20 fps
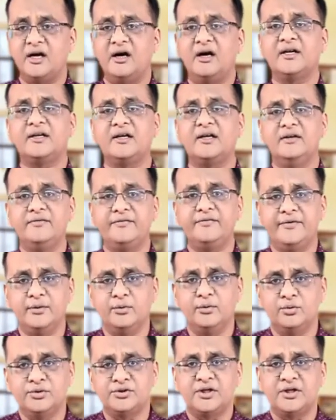are
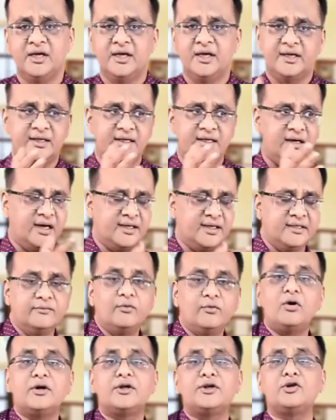confused regarding
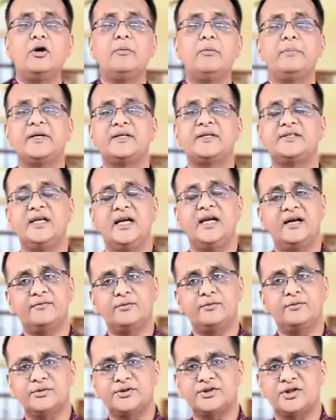what topics they
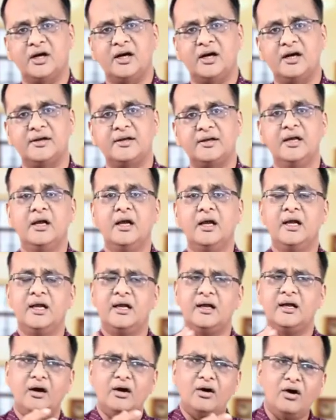have to start
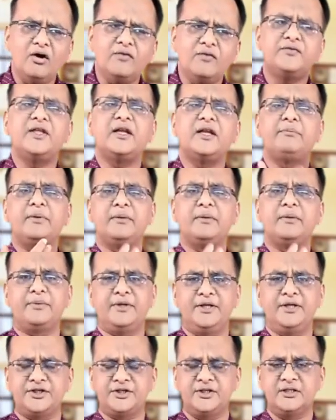off their
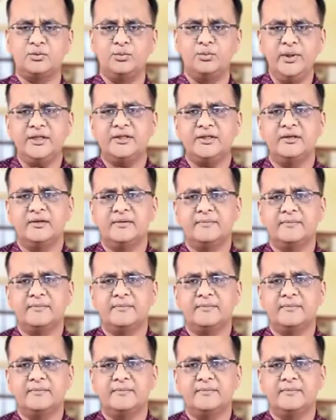preparations with.